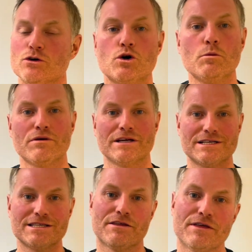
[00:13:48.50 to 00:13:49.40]
core product
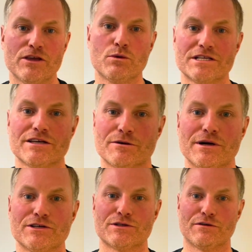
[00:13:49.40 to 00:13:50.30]
is the thing you want to sell the
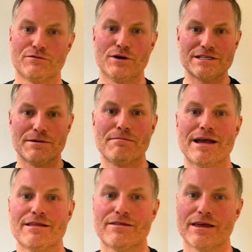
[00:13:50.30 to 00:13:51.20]
most of. What is the
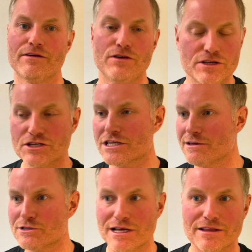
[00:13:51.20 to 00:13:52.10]
main thing? If you could just
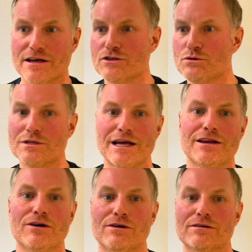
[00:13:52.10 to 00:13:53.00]
keep selling those all day
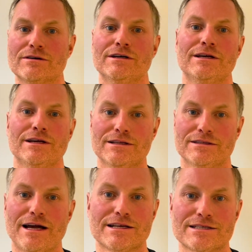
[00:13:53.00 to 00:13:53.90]
long,
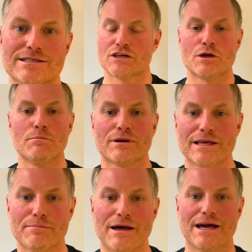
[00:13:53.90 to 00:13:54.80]
that's the
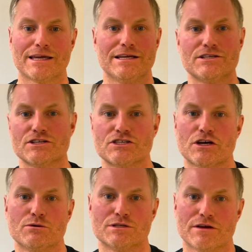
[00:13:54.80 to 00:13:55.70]
complete package that
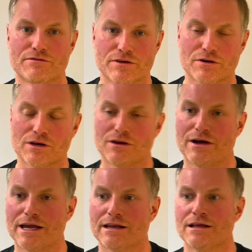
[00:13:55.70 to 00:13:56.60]
solves it for your
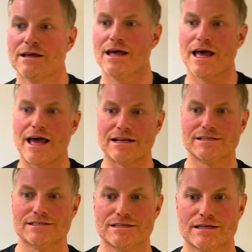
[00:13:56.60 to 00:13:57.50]
client
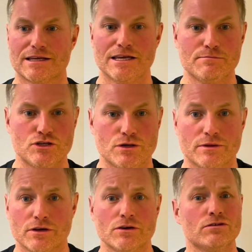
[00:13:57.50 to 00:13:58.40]
and keeps you in
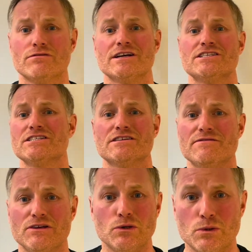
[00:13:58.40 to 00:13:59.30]
the good graces of
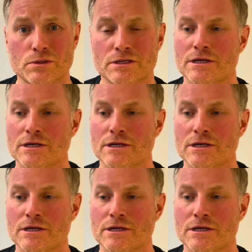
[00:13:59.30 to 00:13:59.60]
the Lord.